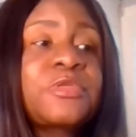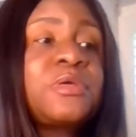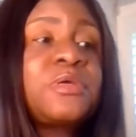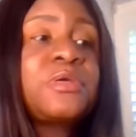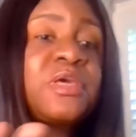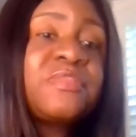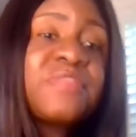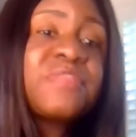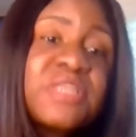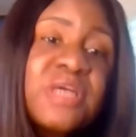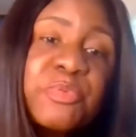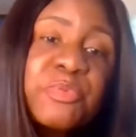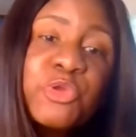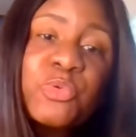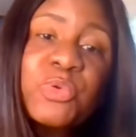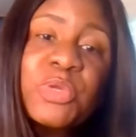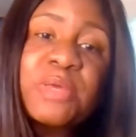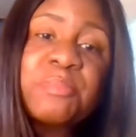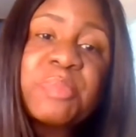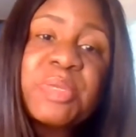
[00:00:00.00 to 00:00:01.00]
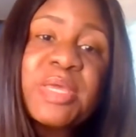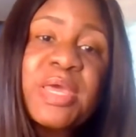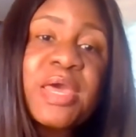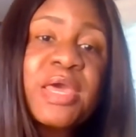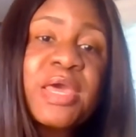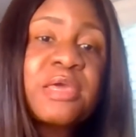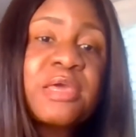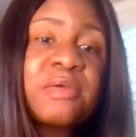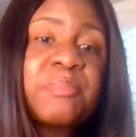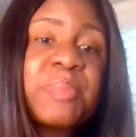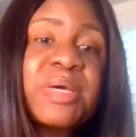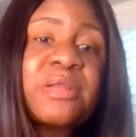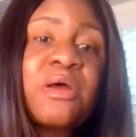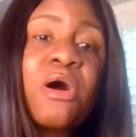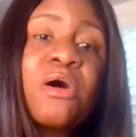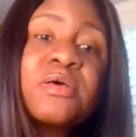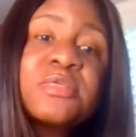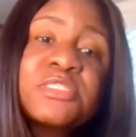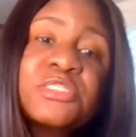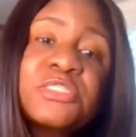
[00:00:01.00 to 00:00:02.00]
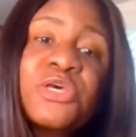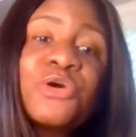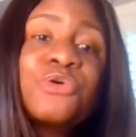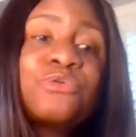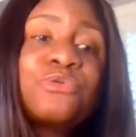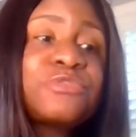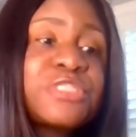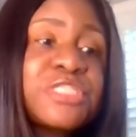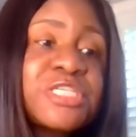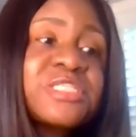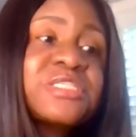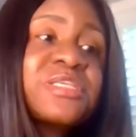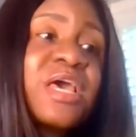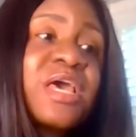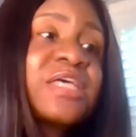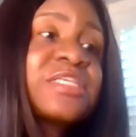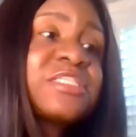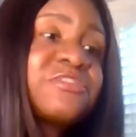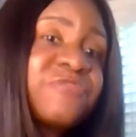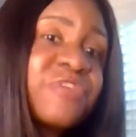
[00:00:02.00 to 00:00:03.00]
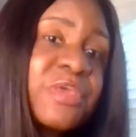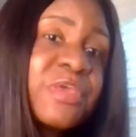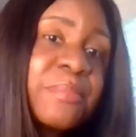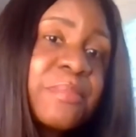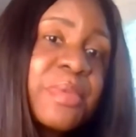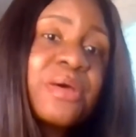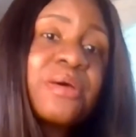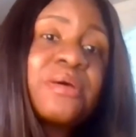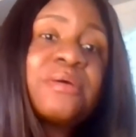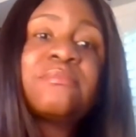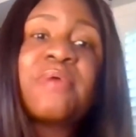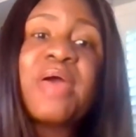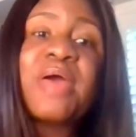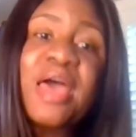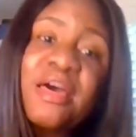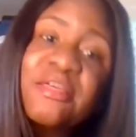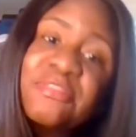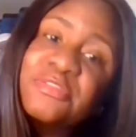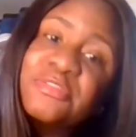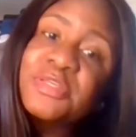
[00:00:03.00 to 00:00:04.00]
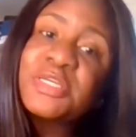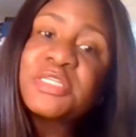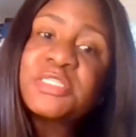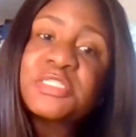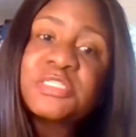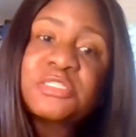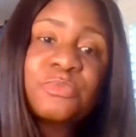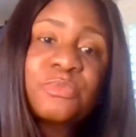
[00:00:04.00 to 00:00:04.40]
in the WNBA, but also just as female athletes.